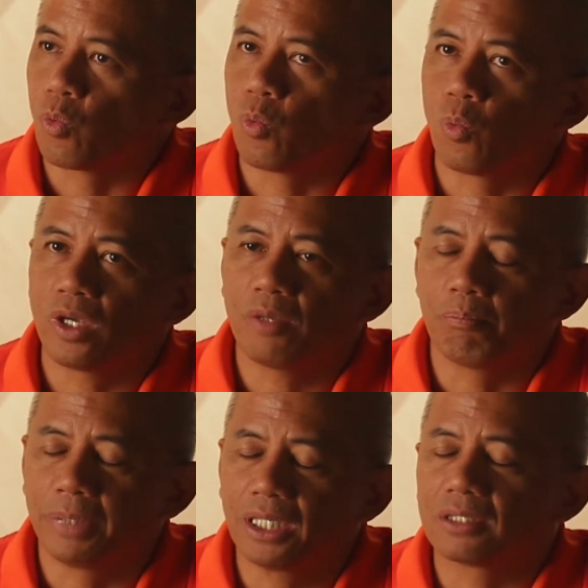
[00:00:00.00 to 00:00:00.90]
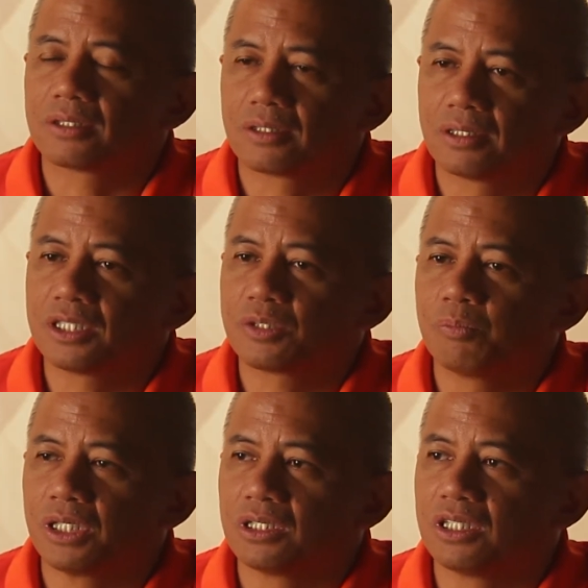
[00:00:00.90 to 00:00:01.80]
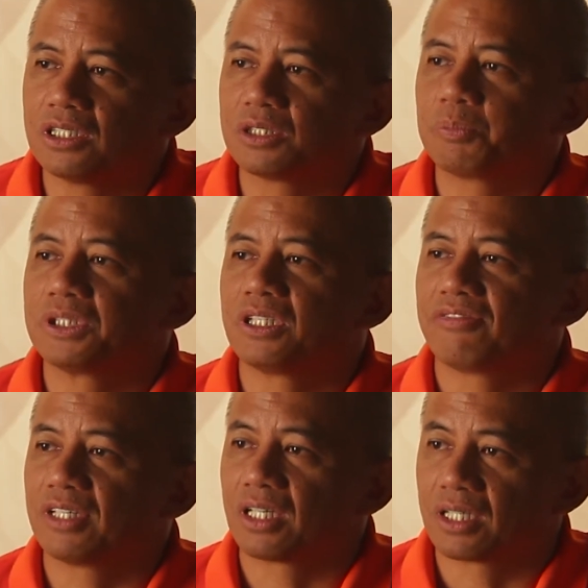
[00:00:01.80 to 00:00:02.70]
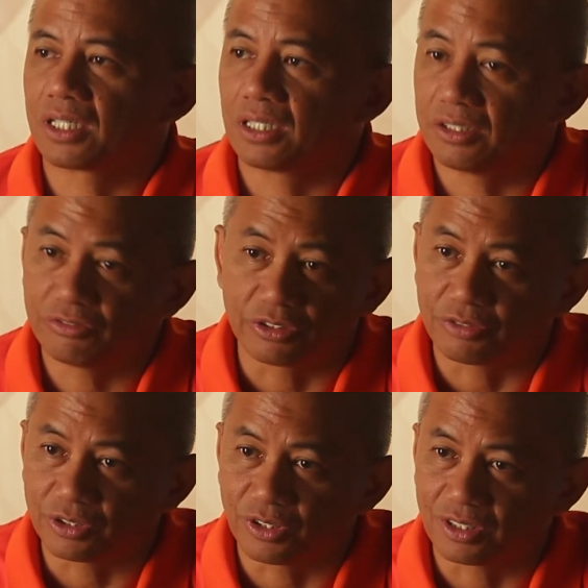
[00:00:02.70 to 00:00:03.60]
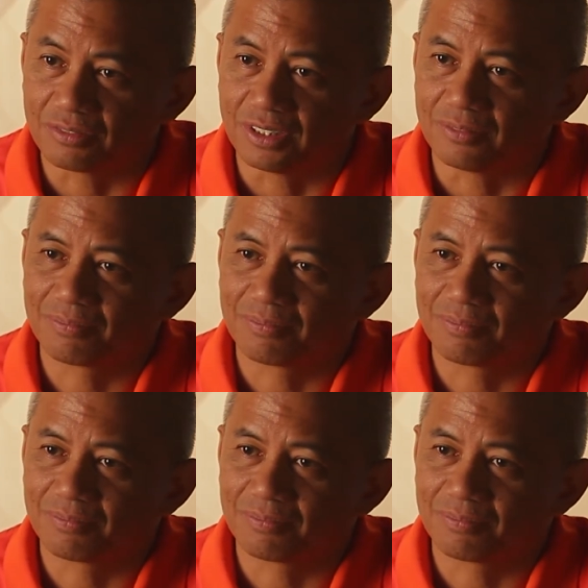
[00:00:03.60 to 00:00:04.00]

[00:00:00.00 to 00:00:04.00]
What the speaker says: we built this building specifically for photography.